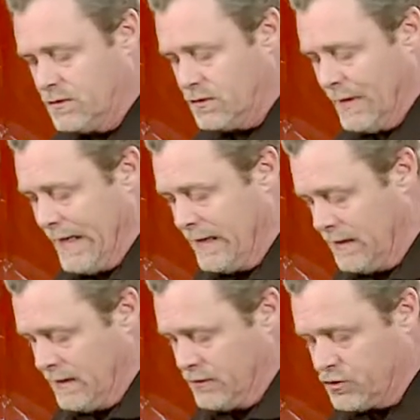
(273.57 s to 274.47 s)
to aid
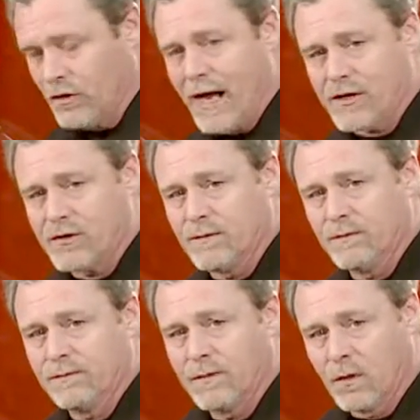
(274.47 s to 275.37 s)
in traction.
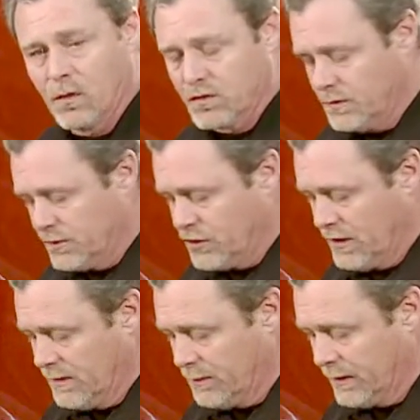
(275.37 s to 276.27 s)
It holds the
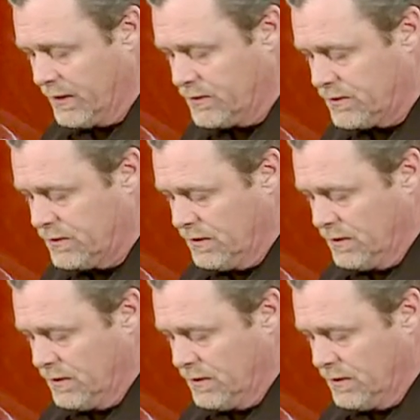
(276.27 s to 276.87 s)
machine in place.